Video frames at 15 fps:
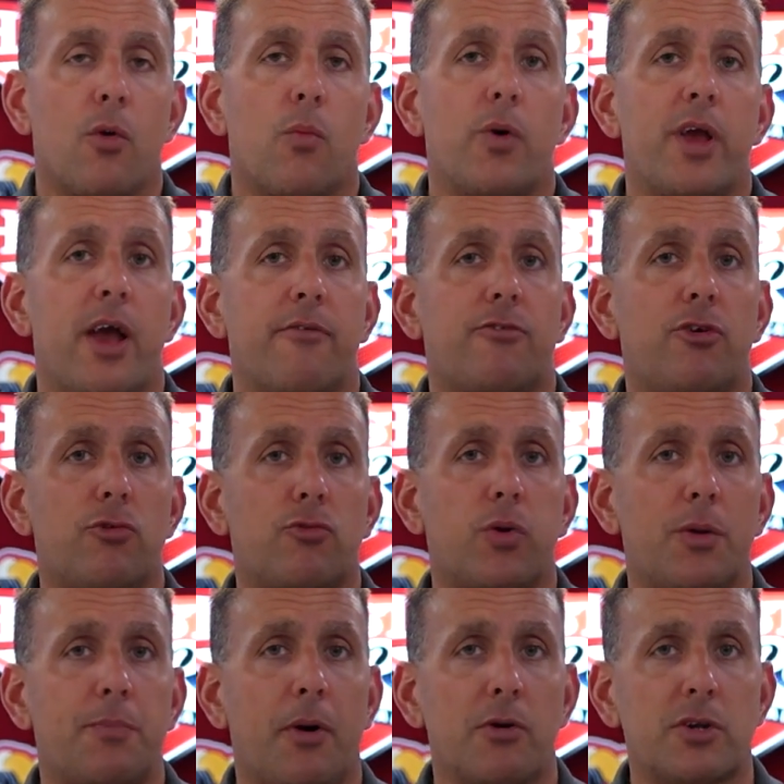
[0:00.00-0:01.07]
We have two
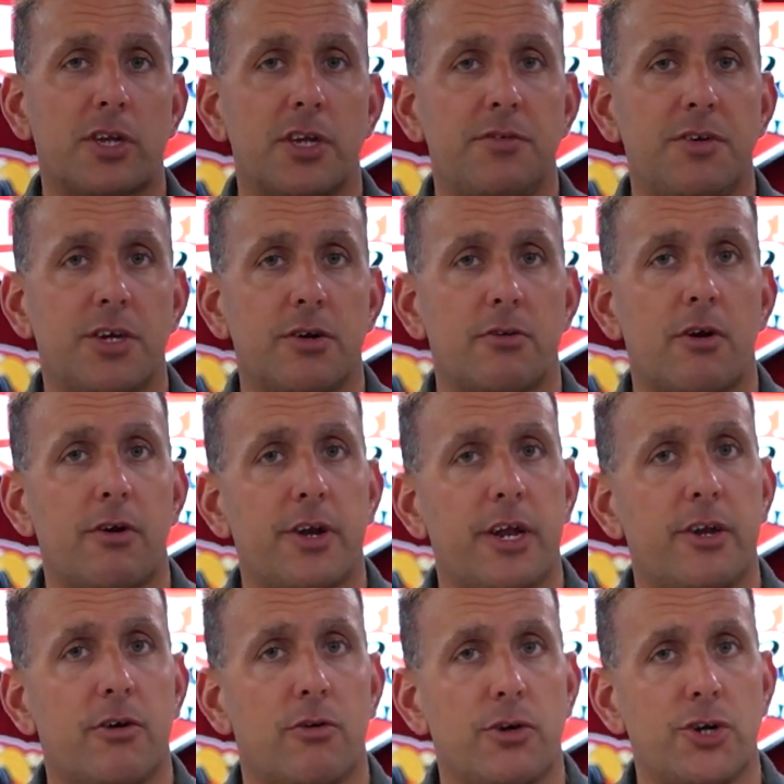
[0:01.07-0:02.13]
twin post lifts here in our
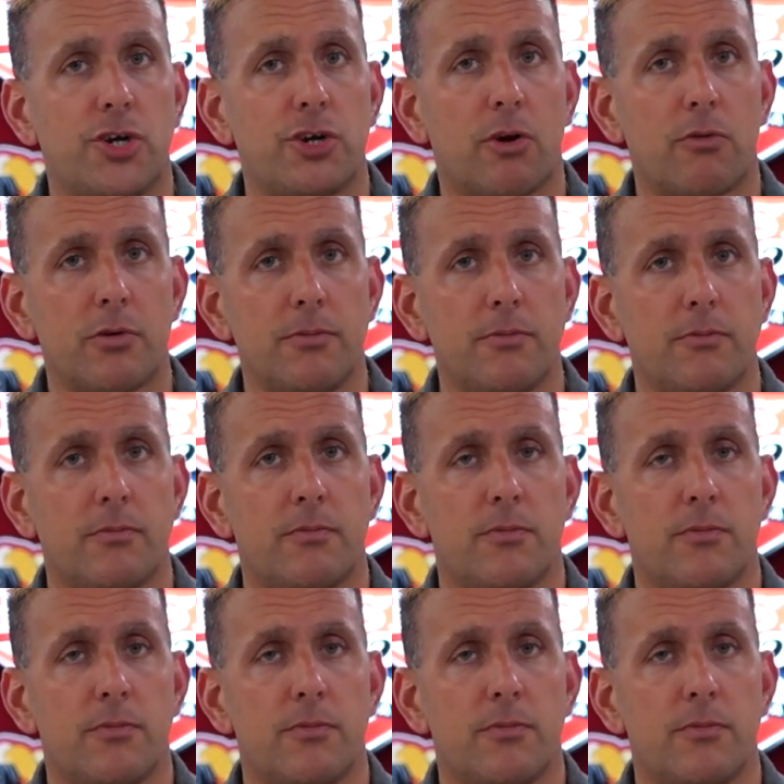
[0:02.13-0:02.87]
Daytona showroom.